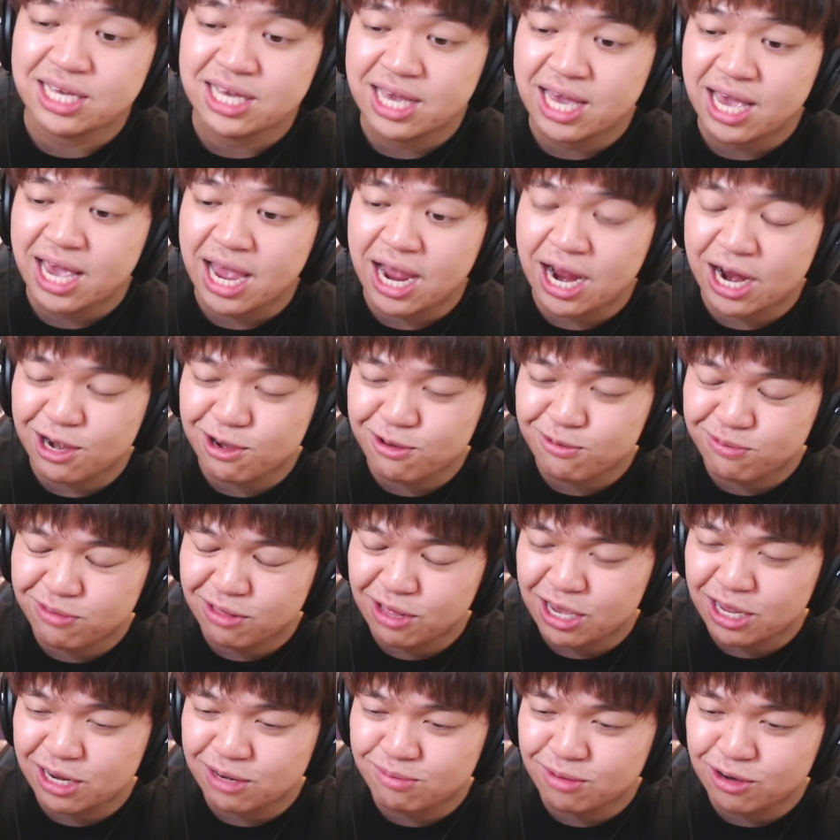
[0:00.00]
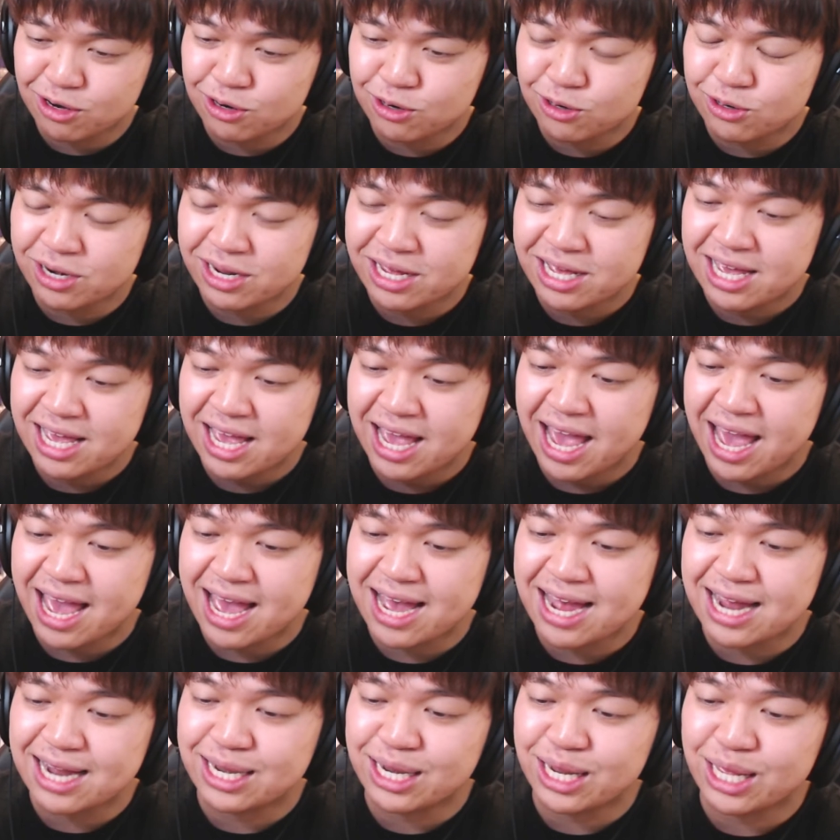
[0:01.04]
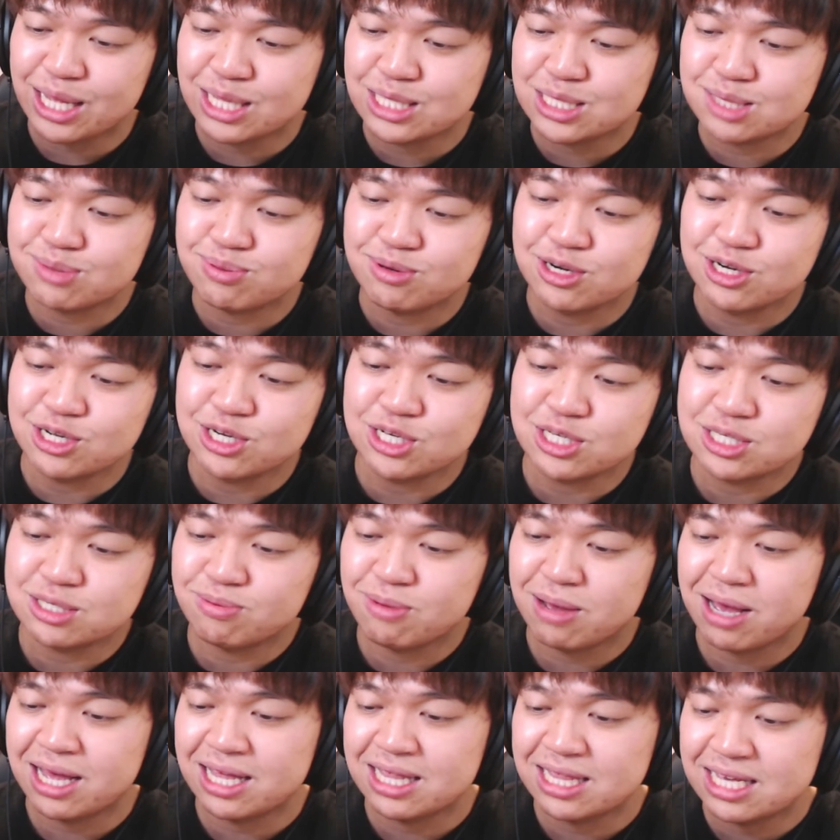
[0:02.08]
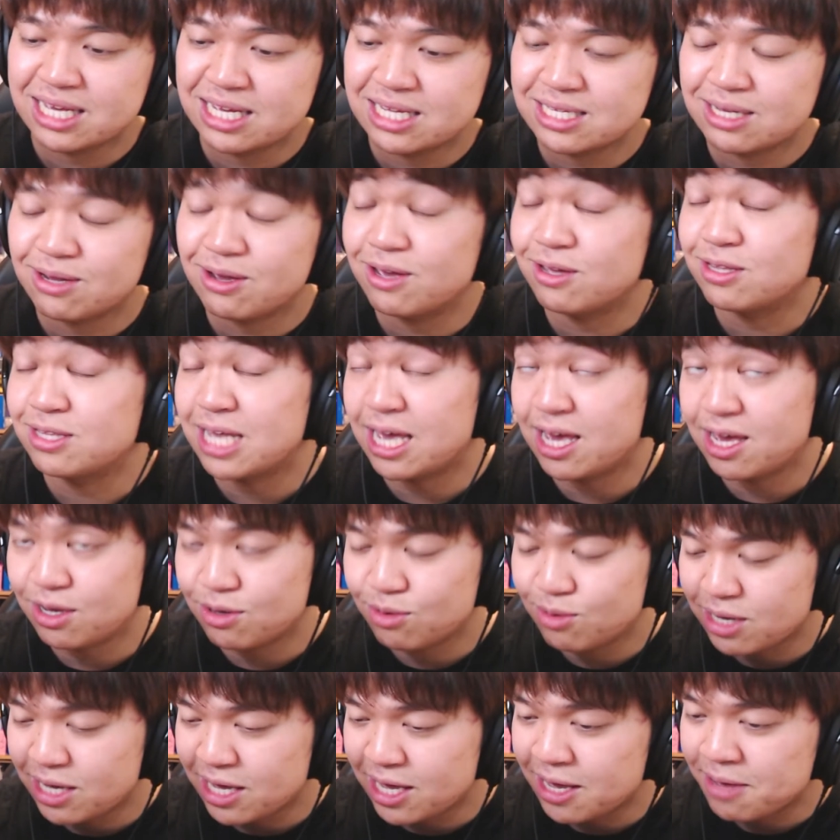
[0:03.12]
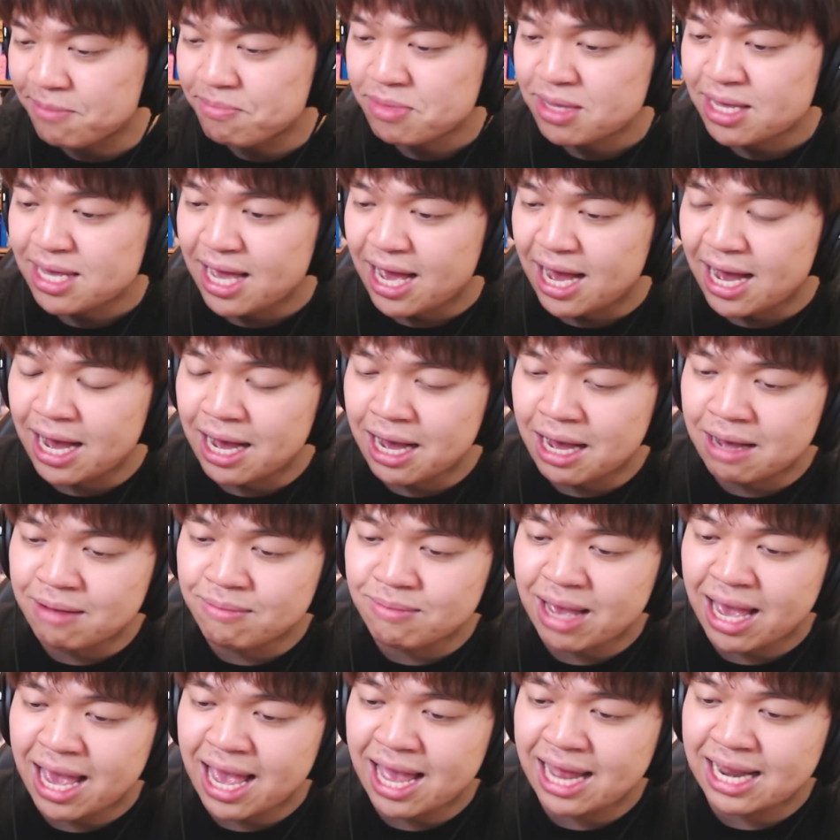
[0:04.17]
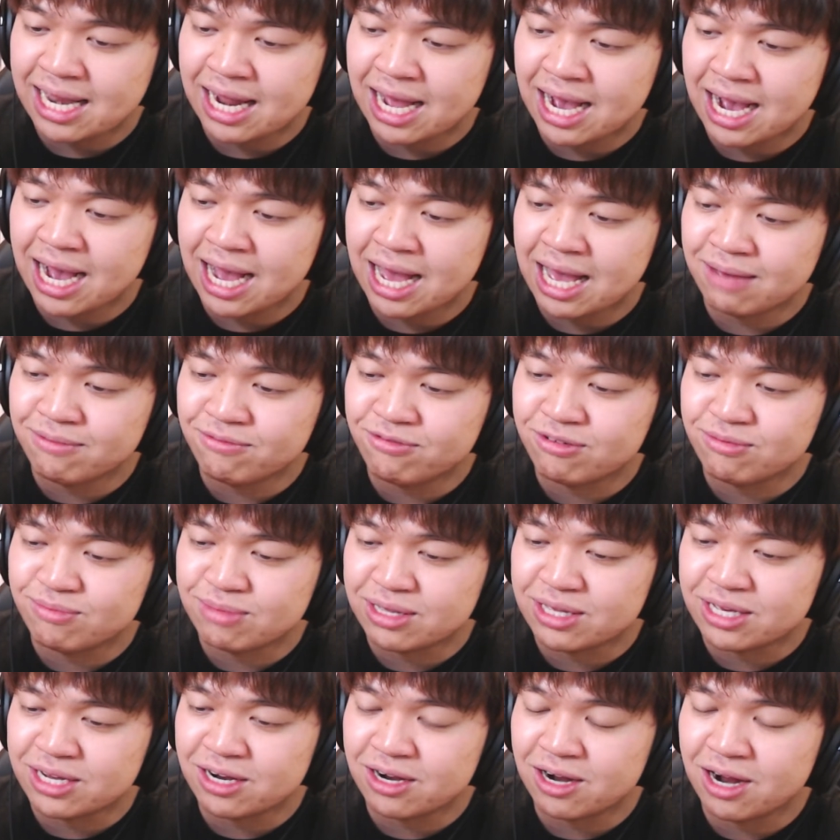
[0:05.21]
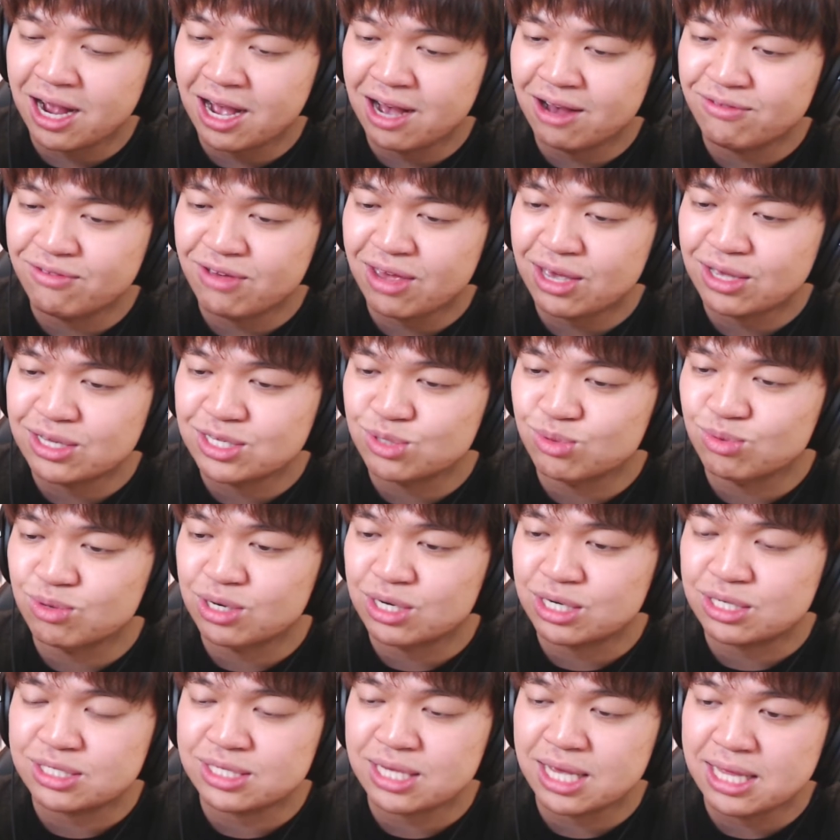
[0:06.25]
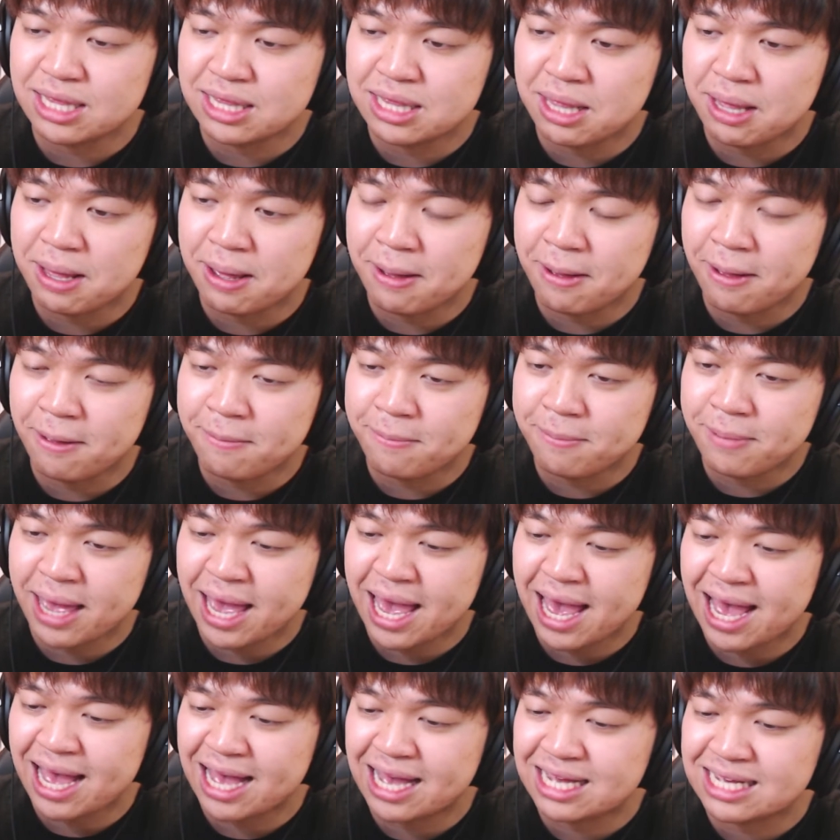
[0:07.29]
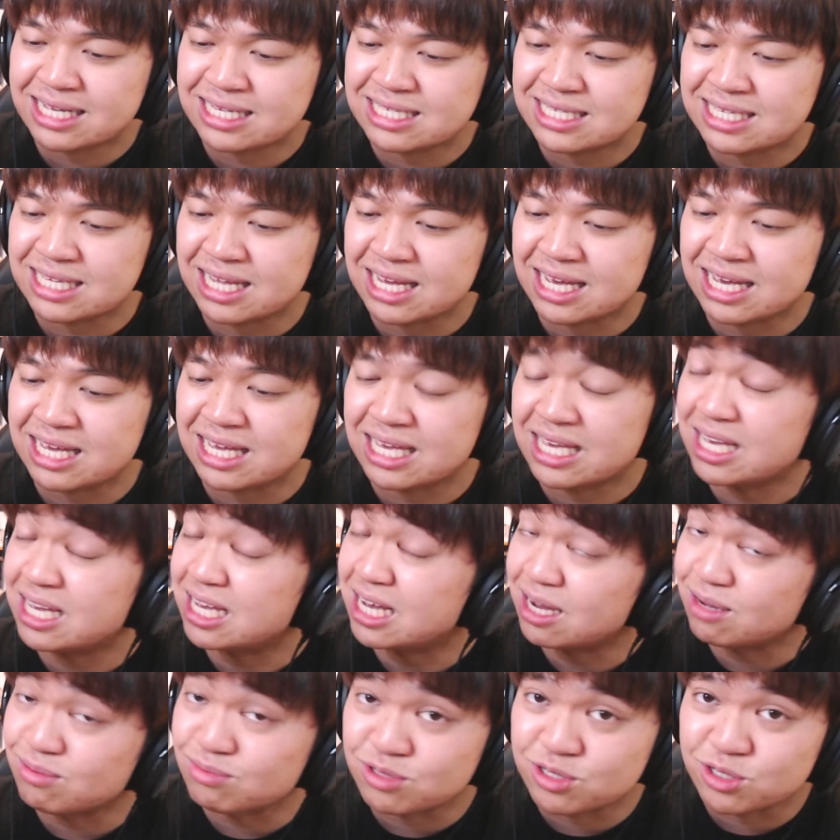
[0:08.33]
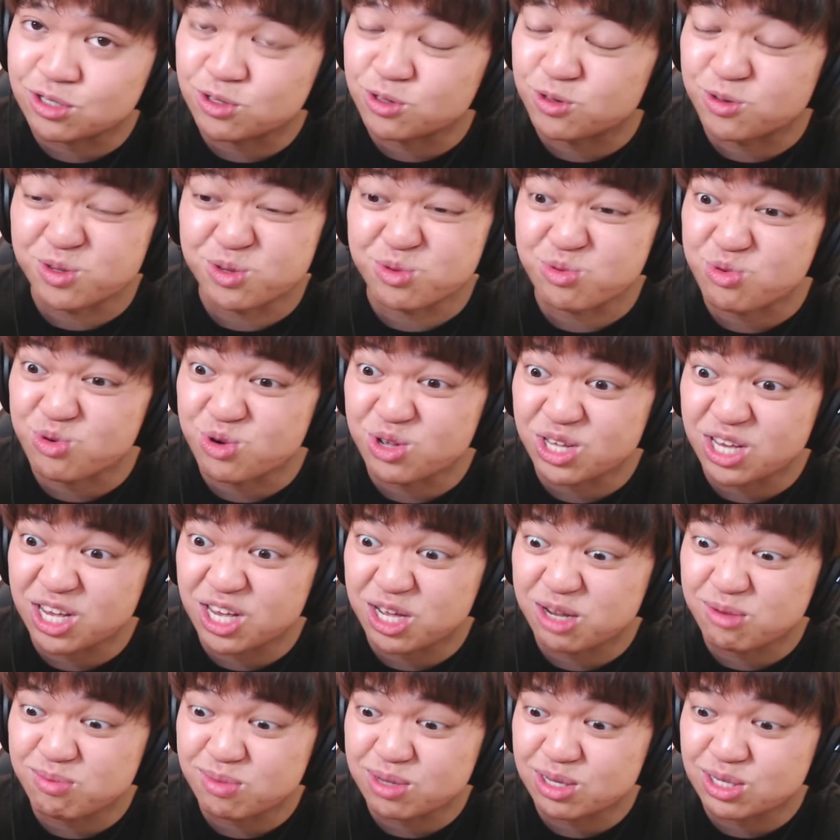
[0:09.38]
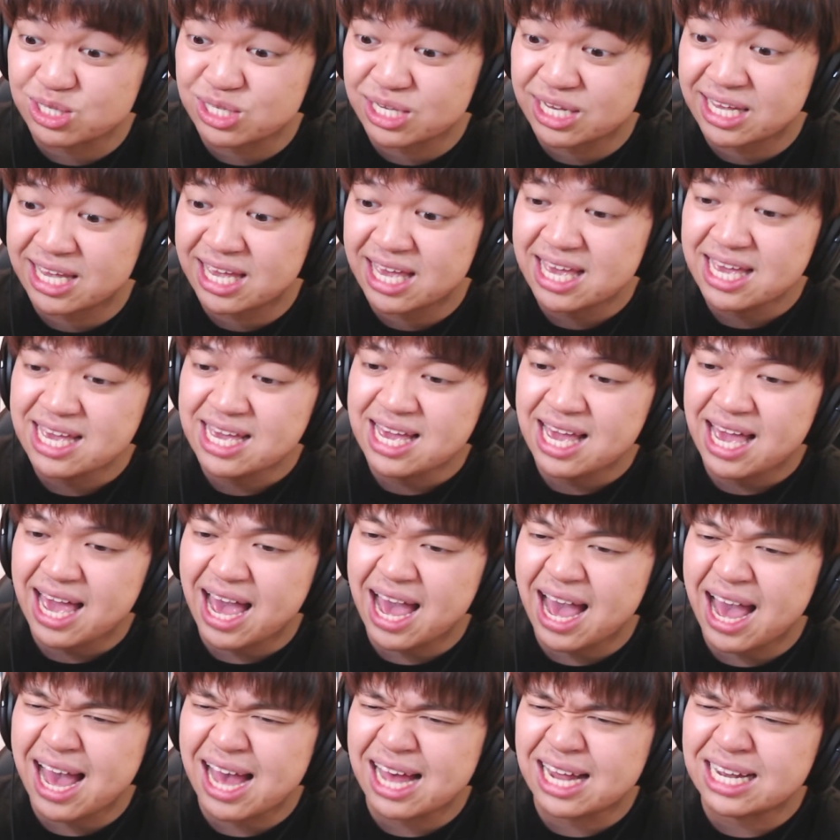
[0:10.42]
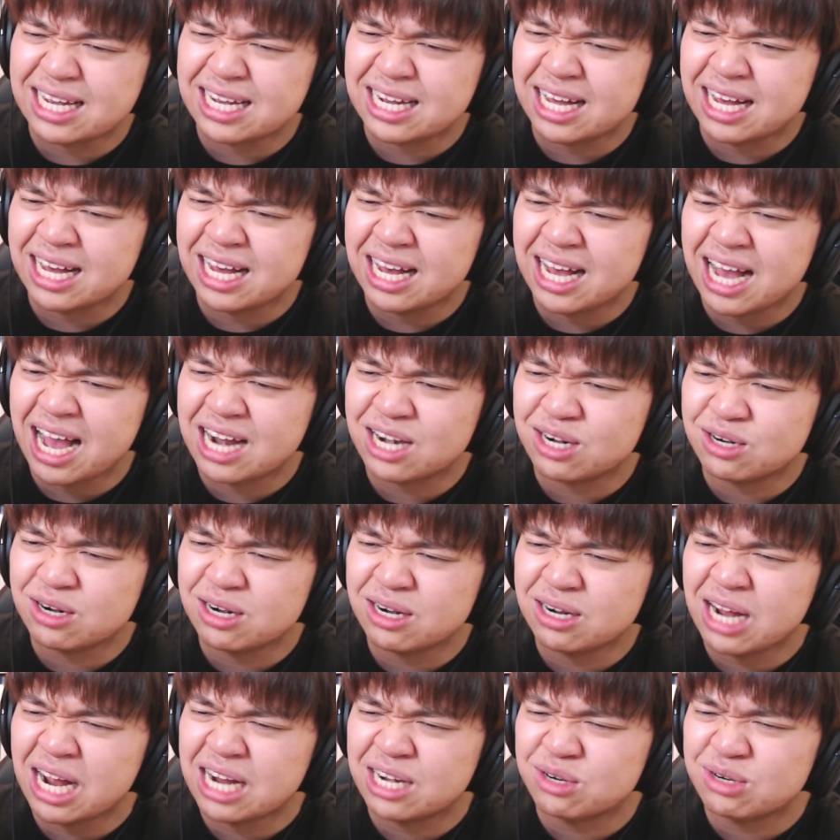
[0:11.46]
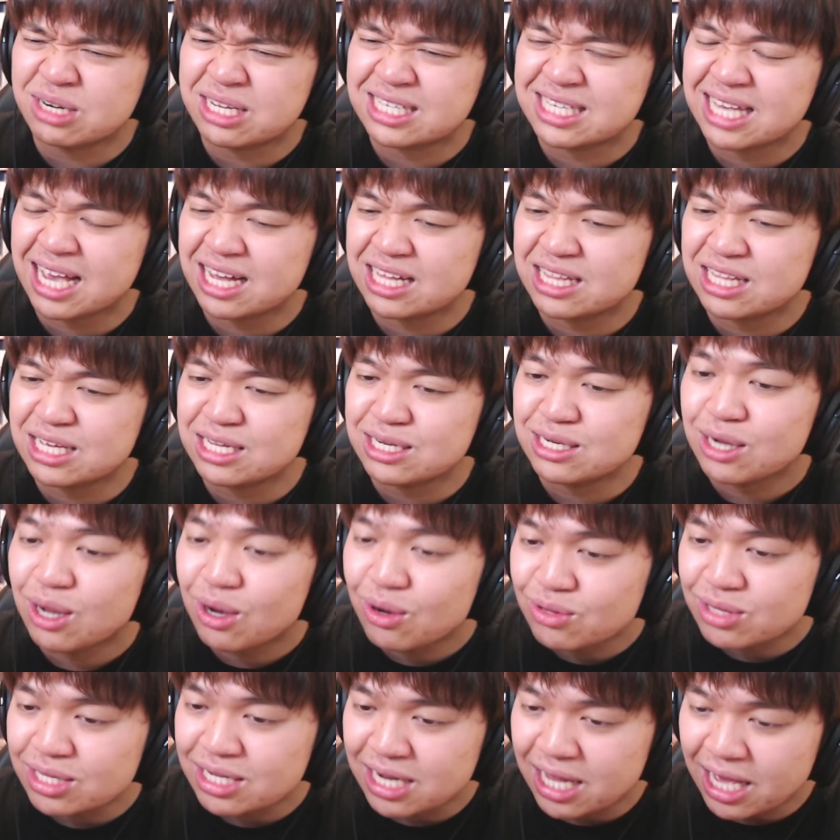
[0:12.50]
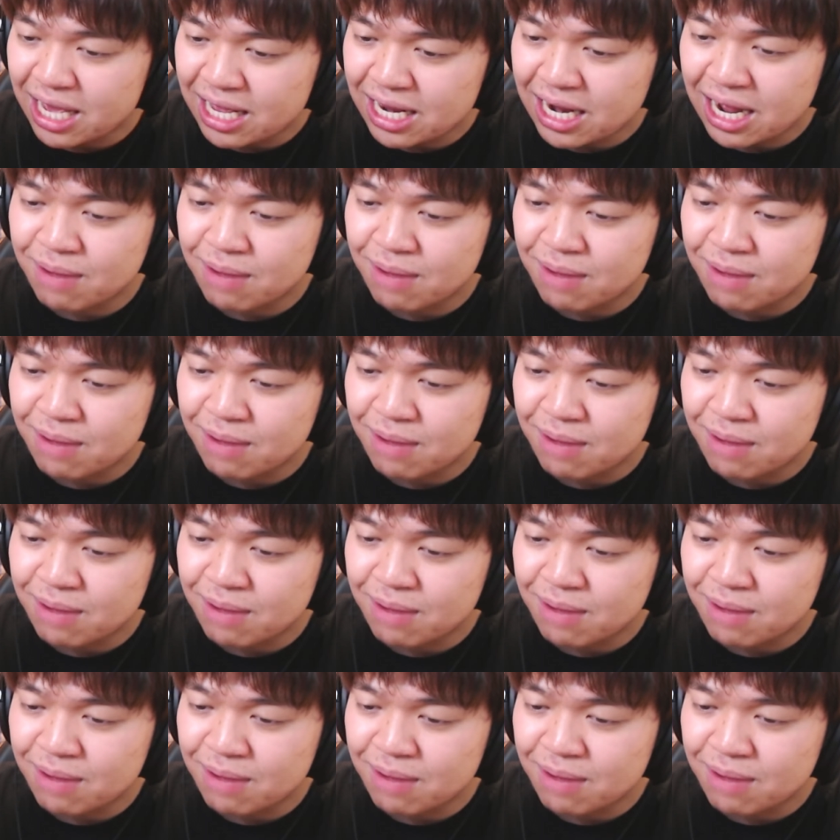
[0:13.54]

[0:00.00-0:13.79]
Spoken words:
Airplane Mode, and it's produced by Lee Daehui, and I'm familiar of his works in the past. Like, he comes through with really good music, and I don't exactly know the date.